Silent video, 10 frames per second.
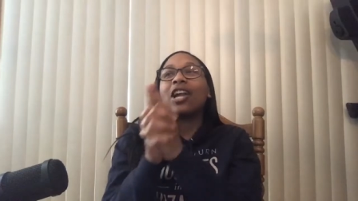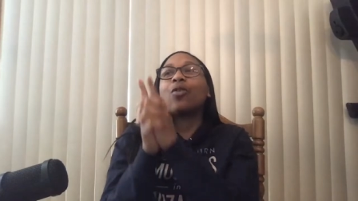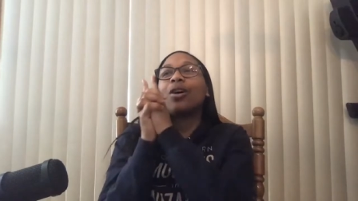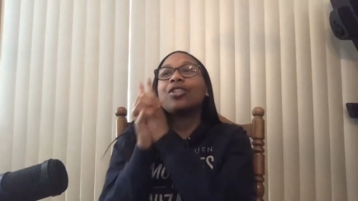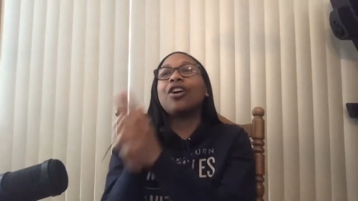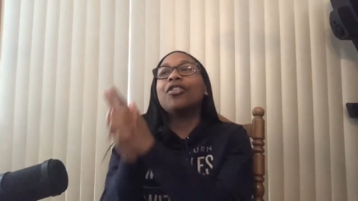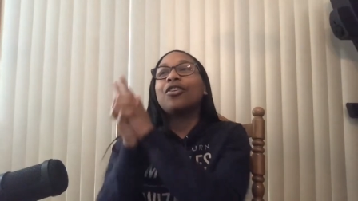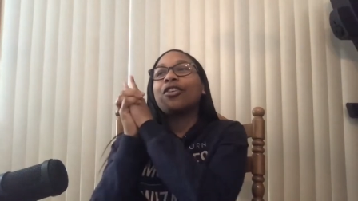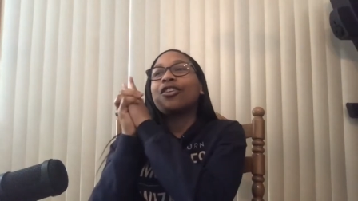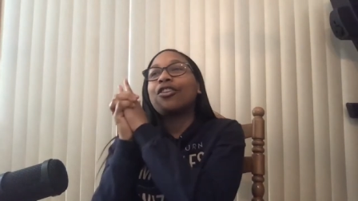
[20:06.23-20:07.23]
a crush on
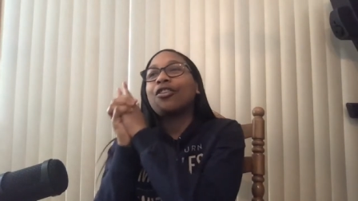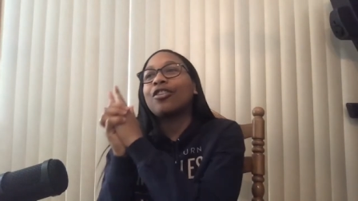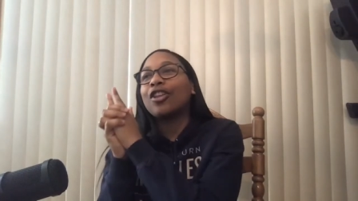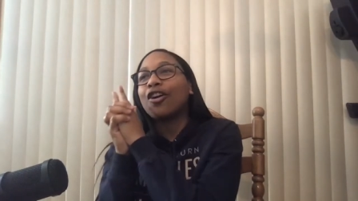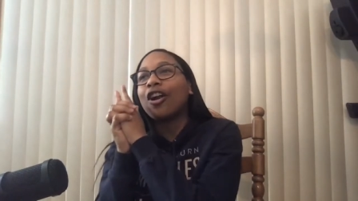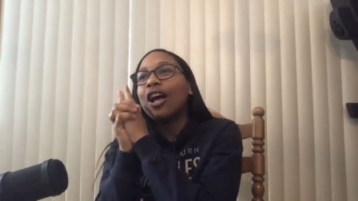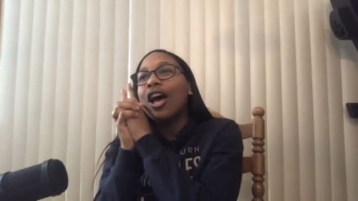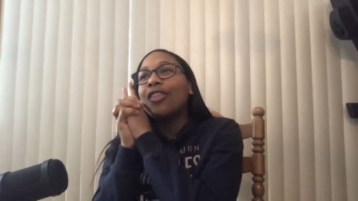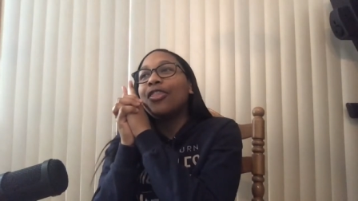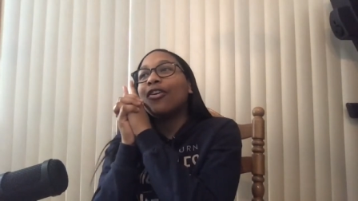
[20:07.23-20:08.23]
the their
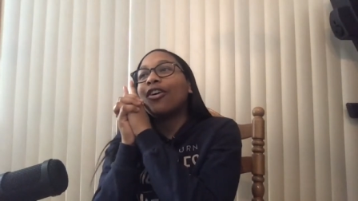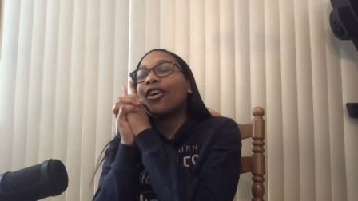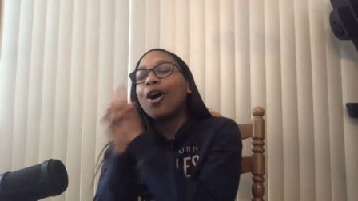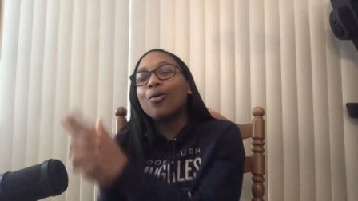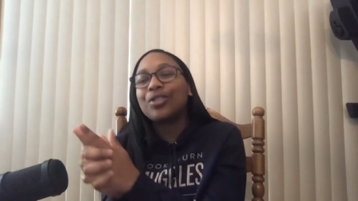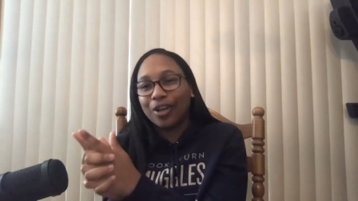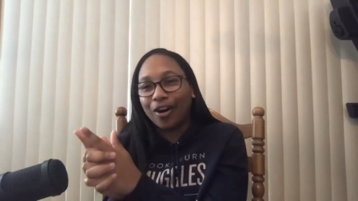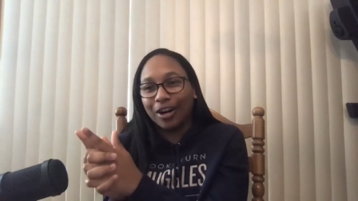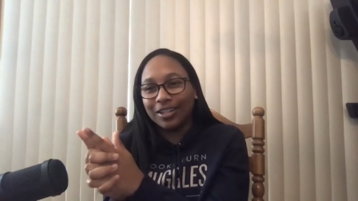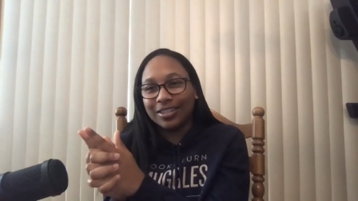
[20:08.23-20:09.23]
their
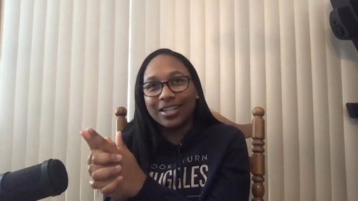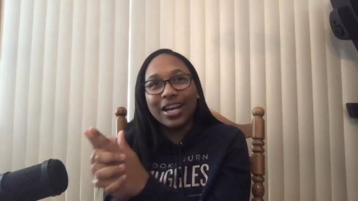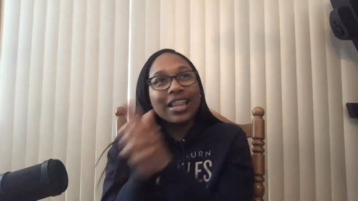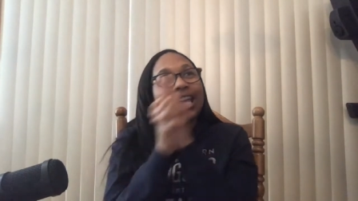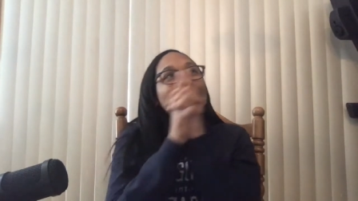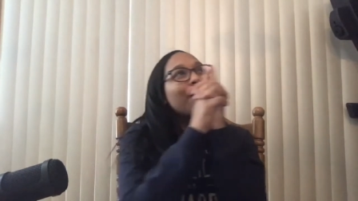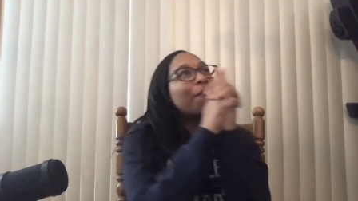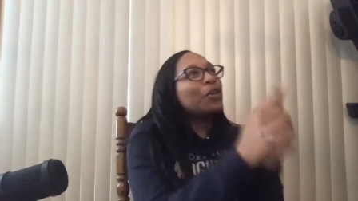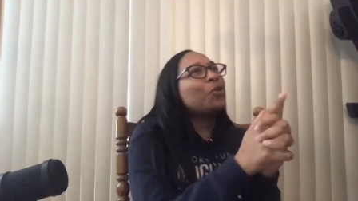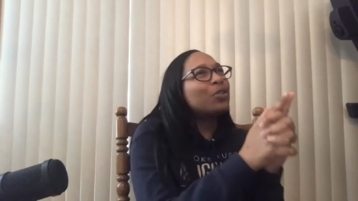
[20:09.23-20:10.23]
co-stars. They
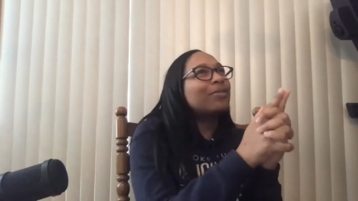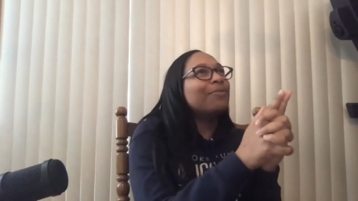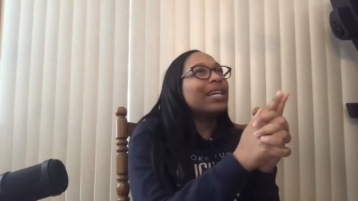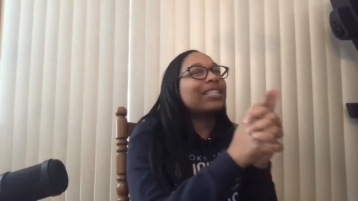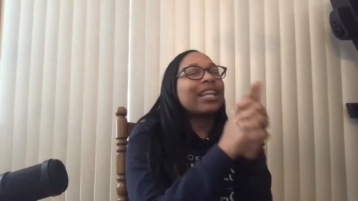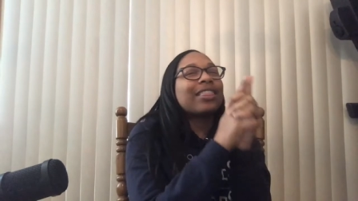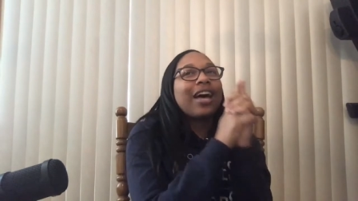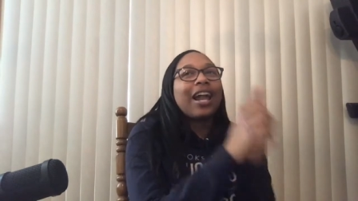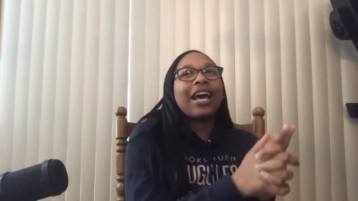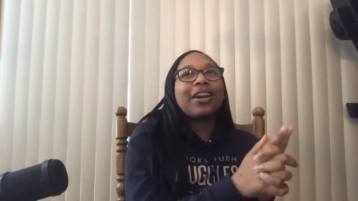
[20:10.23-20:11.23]
confused me because I
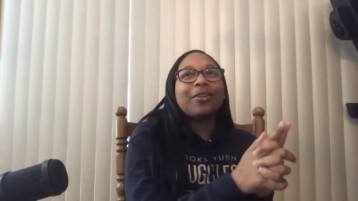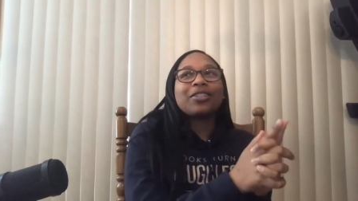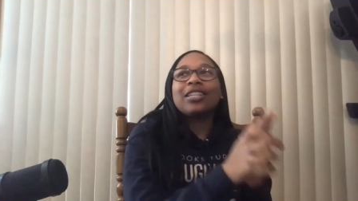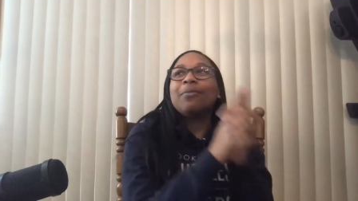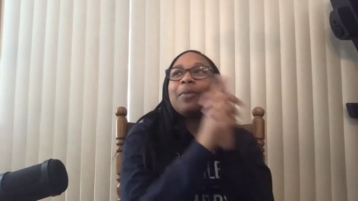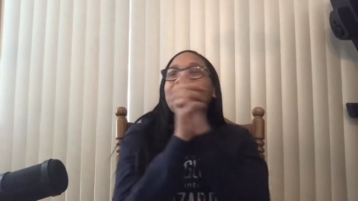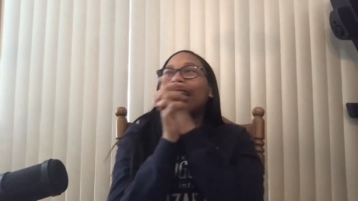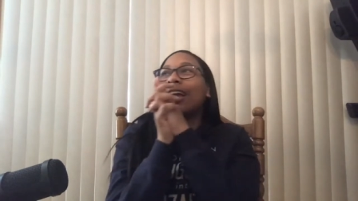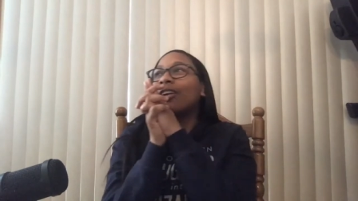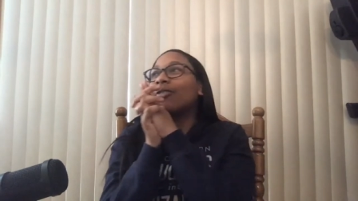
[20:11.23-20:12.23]
thought I had a crush on them, but I
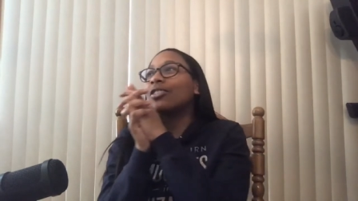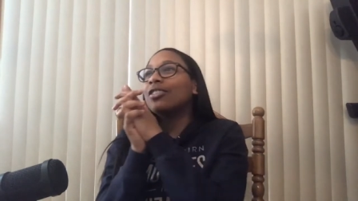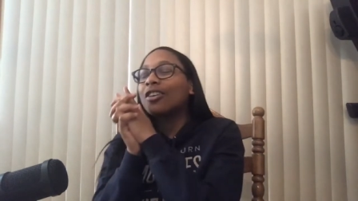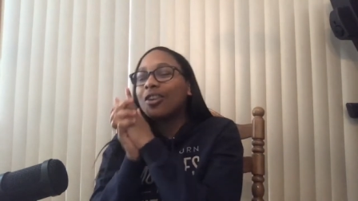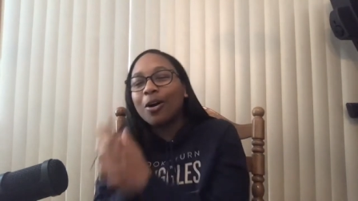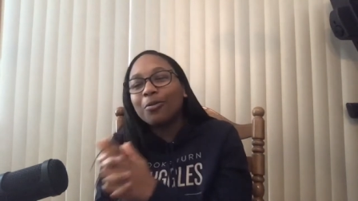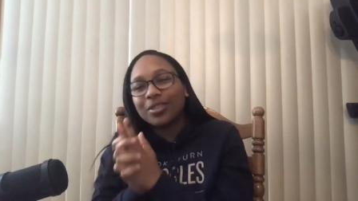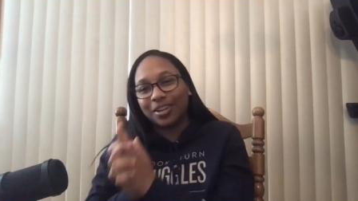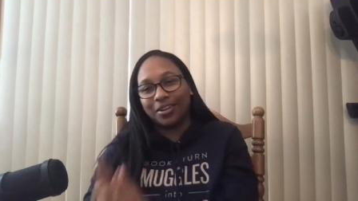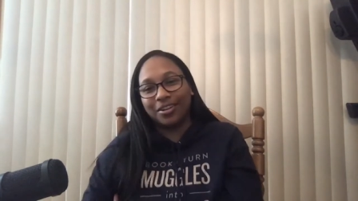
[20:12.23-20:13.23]
had a crush on their
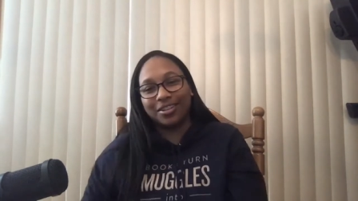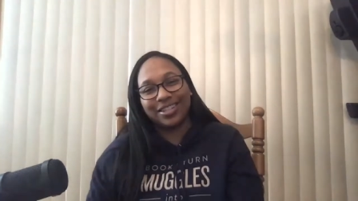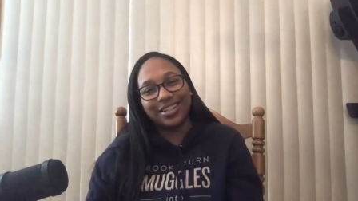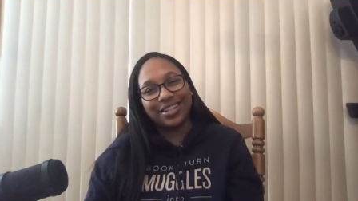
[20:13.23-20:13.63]
co-stars.